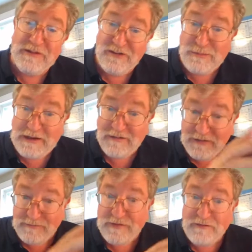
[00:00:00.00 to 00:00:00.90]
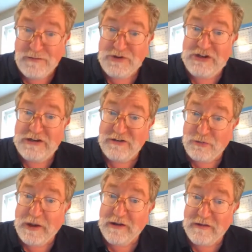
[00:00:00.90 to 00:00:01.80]
but the speed of the machine
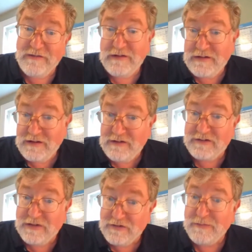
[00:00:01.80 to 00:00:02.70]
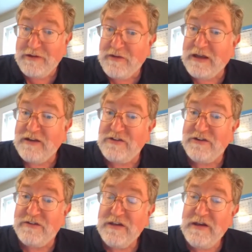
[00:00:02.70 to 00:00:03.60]
as well. It just gives them
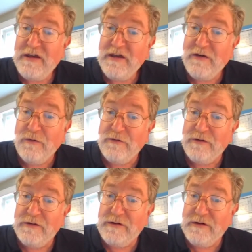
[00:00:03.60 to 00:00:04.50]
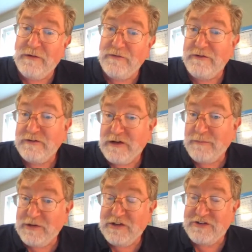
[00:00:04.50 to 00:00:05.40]
advantages over their
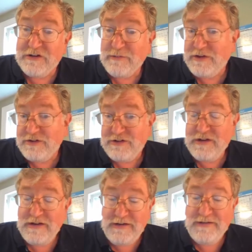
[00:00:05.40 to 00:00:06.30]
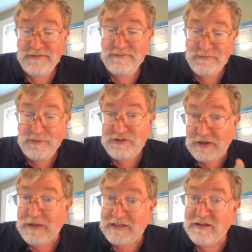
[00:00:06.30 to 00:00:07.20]
competition, which
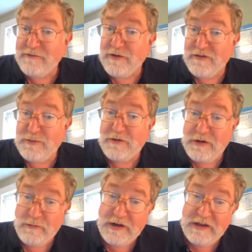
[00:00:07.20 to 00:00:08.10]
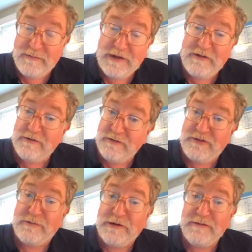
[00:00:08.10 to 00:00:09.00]
can make the difference between winning a bid or
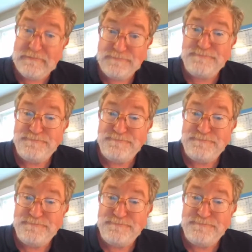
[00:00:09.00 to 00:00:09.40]
losing one.